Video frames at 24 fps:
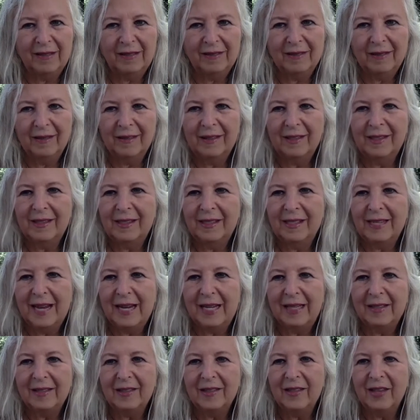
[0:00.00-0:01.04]

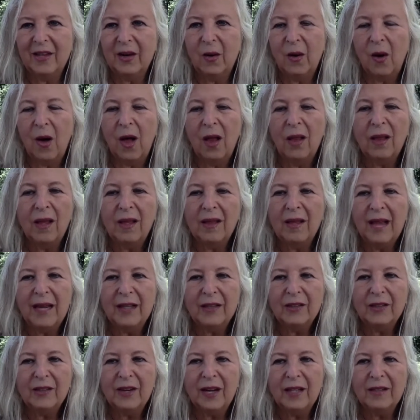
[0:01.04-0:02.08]
states that all
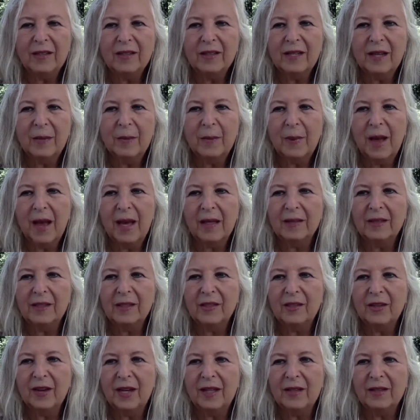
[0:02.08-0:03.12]
electrons and
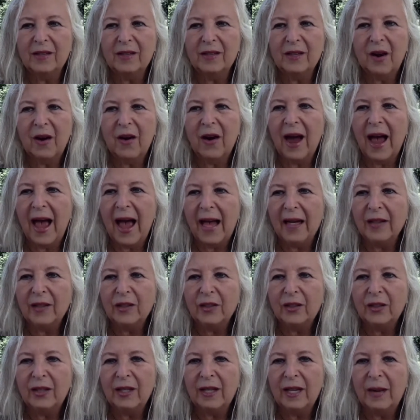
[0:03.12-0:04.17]
positrons are
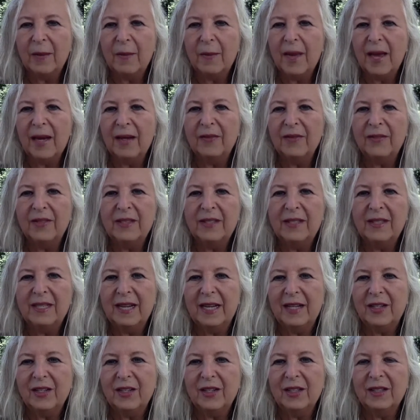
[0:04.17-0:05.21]
actually
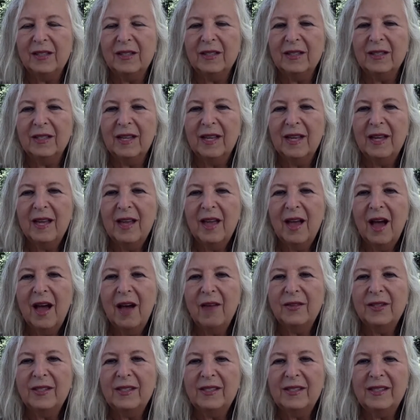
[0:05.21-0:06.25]
manifestations of
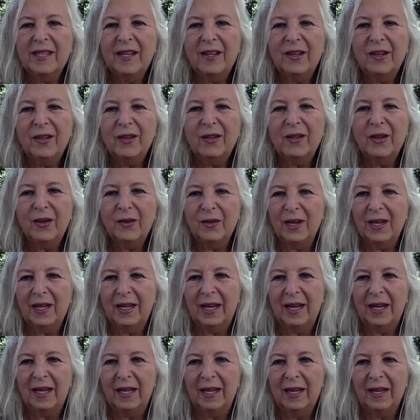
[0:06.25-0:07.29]
a single
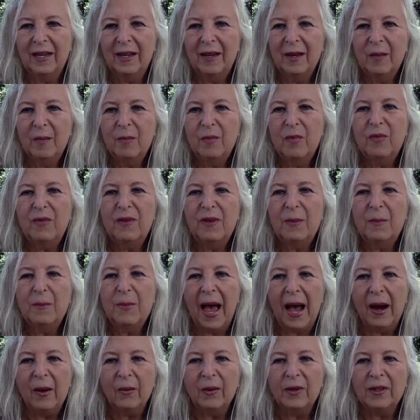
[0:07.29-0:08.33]
unity, moving
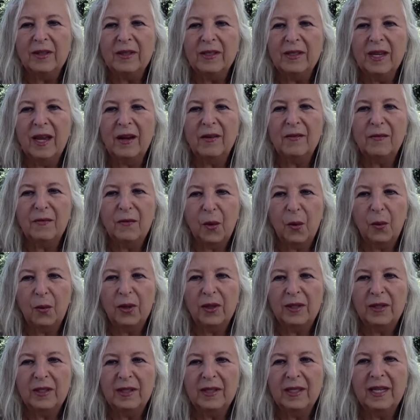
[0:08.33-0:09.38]
backwards and
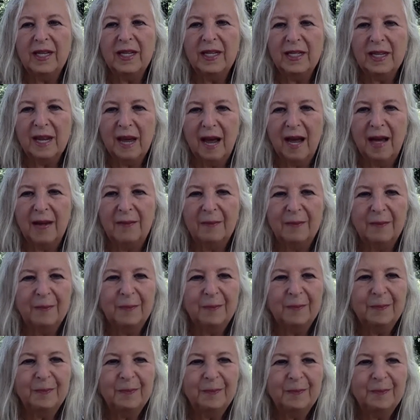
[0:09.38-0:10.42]
forwards in time.
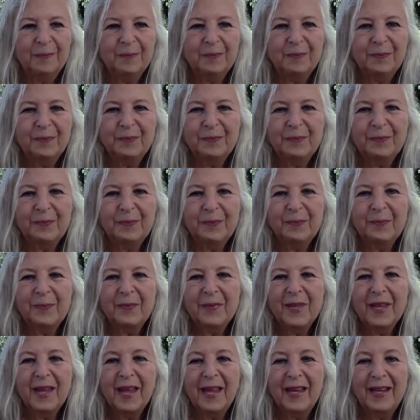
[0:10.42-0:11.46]

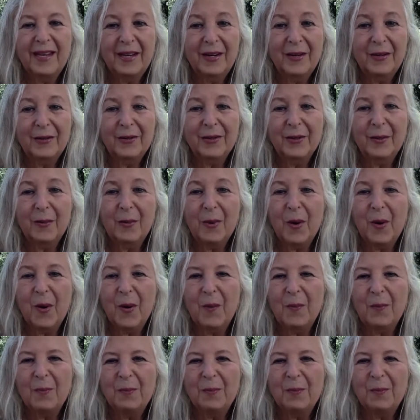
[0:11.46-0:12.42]
And here's the poem.